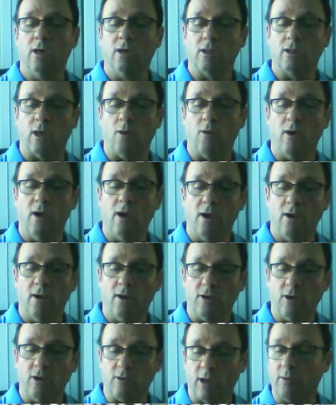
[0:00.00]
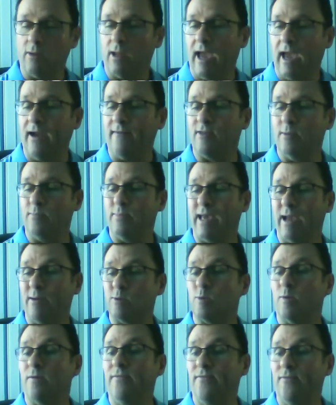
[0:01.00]
So You don't have to be able
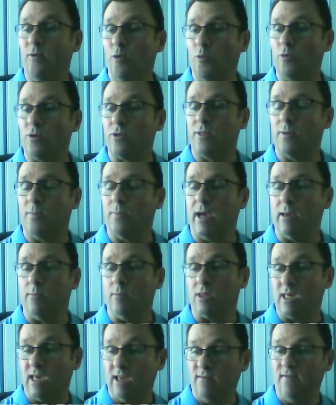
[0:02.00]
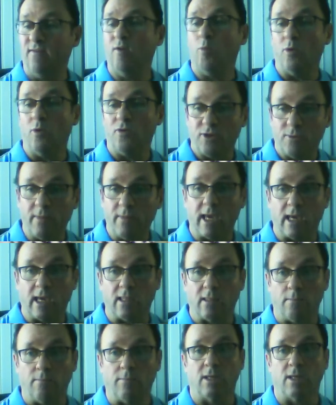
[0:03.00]
to afford the payments. Even if you want to make
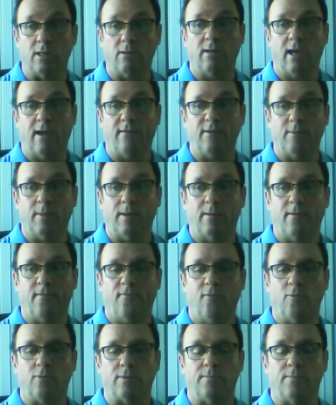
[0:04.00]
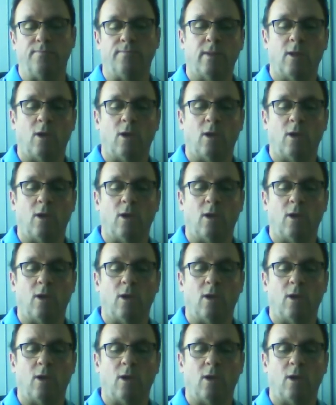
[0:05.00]
them, you don't have to be able to afford them.